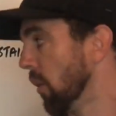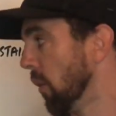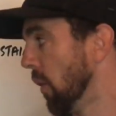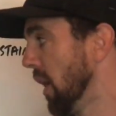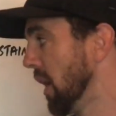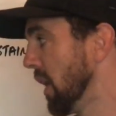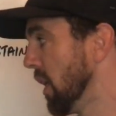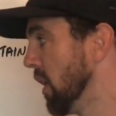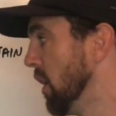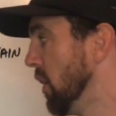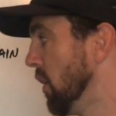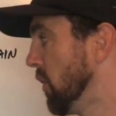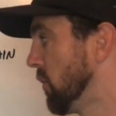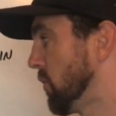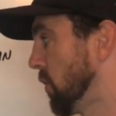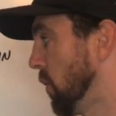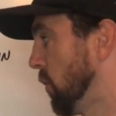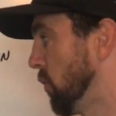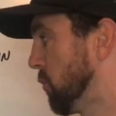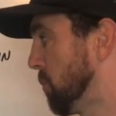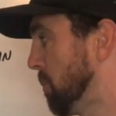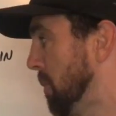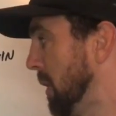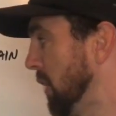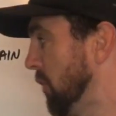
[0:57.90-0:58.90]
Right?
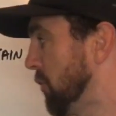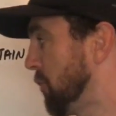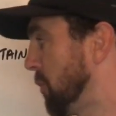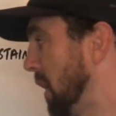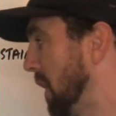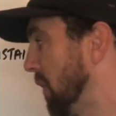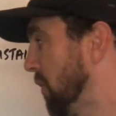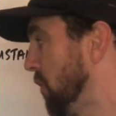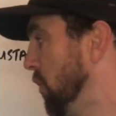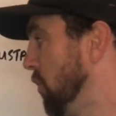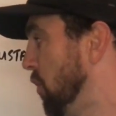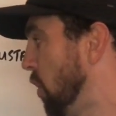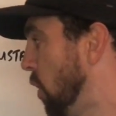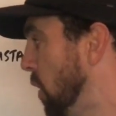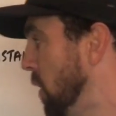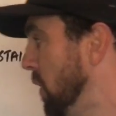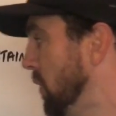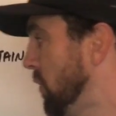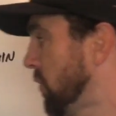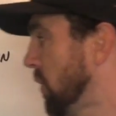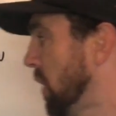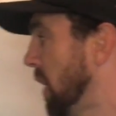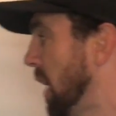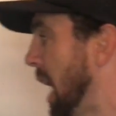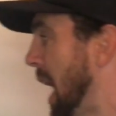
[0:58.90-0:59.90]
So speed, strength,
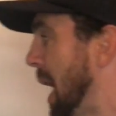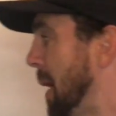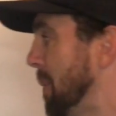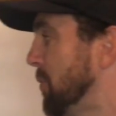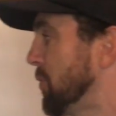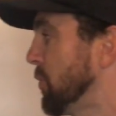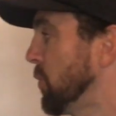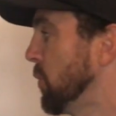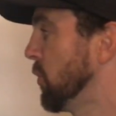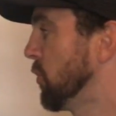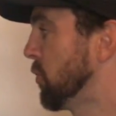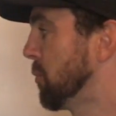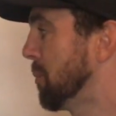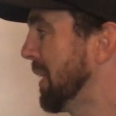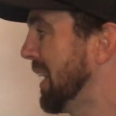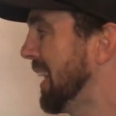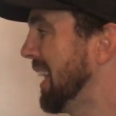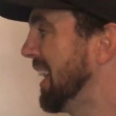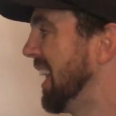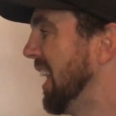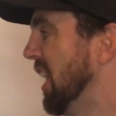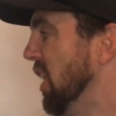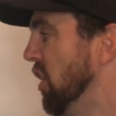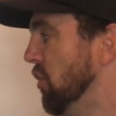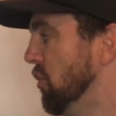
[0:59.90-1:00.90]
endurance, absolute
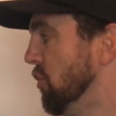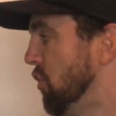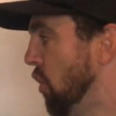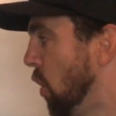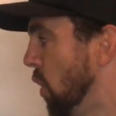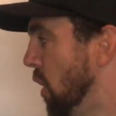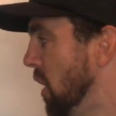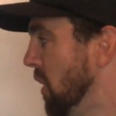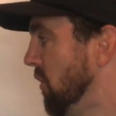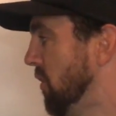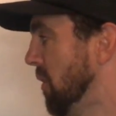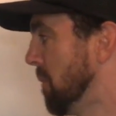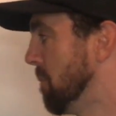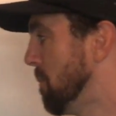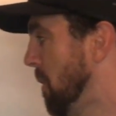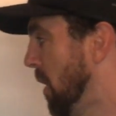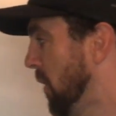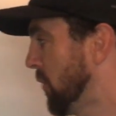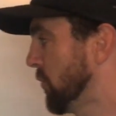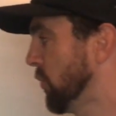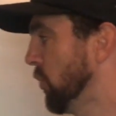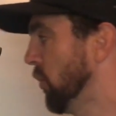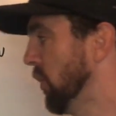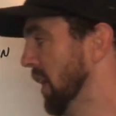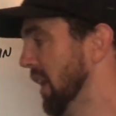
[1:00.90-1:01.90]
speed, endurance, and
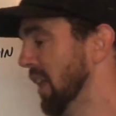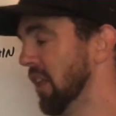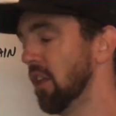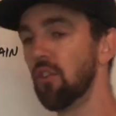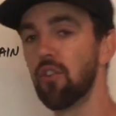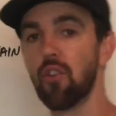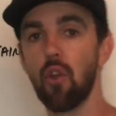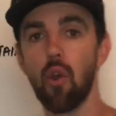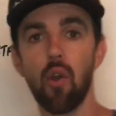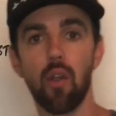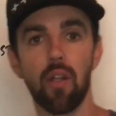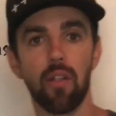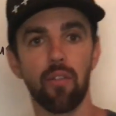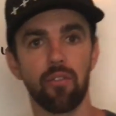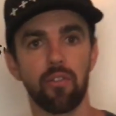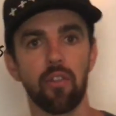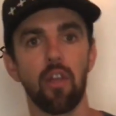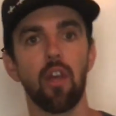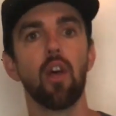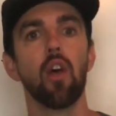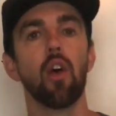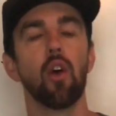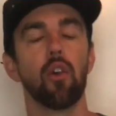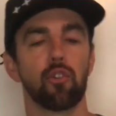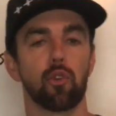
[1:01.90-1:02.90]
muscle endurance.
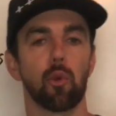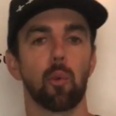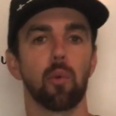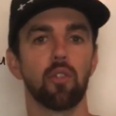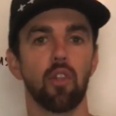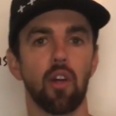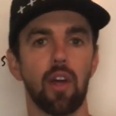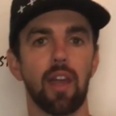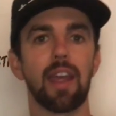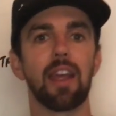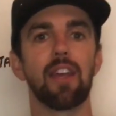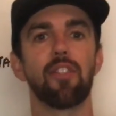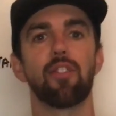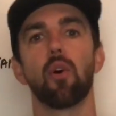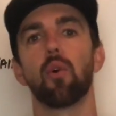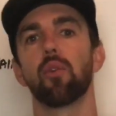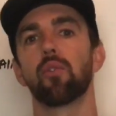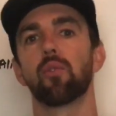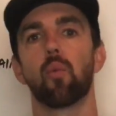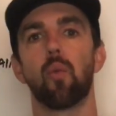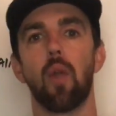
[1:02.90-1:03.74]
So we're looking at those